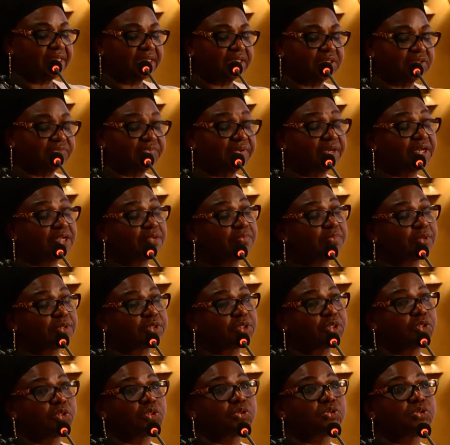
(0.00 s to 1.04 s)
think it's very
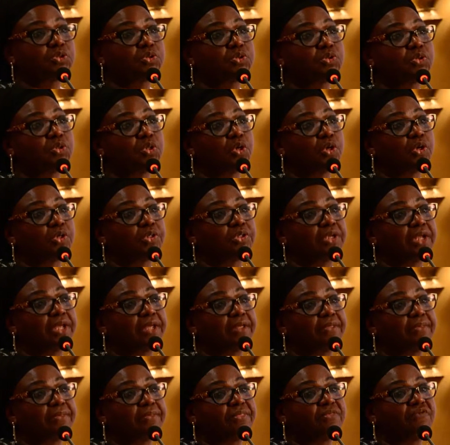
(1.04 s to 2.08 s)
important also to note
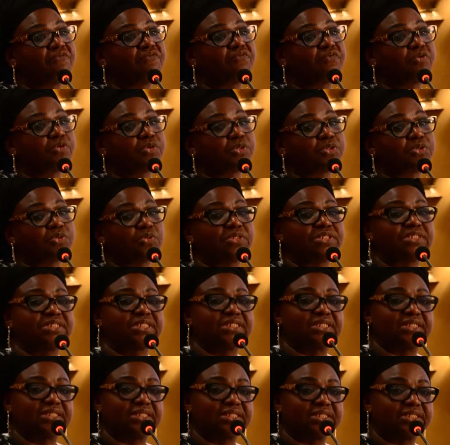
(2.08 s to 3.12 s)
the focus on
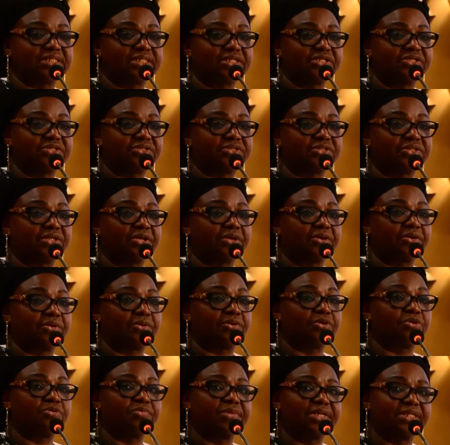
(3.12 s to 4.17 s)
cities is
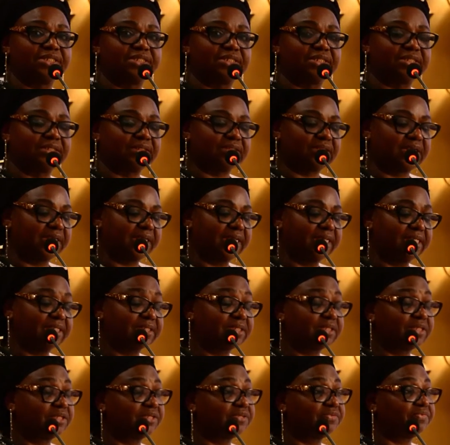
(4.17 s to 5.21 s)
urban
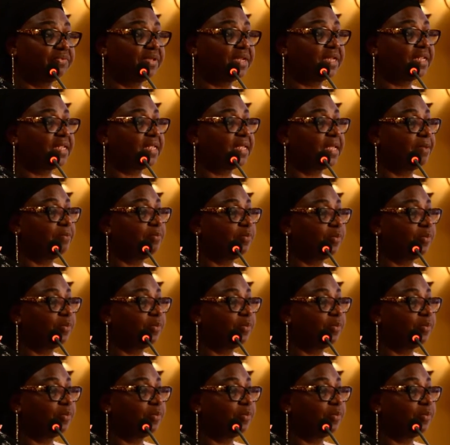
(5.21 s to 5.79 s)
settings is very